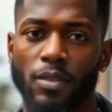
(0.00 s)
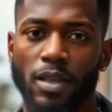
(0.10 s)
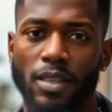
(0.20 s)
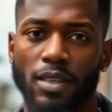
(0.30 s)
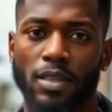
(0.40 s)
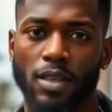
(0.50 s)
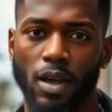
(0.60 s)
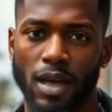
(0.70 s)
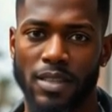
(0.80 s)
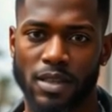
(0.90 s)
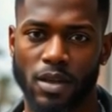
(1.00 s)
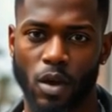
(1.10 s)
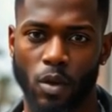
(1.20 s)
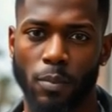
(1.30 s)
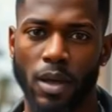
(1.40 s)
This is the classic
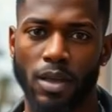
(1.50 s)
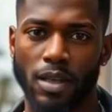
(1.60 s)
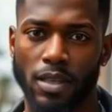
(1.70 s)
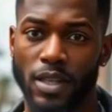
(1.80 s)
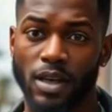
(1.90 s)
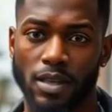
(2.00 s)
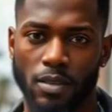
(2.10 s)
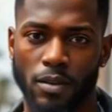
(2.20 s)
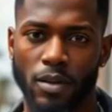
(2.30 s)
all-American gun.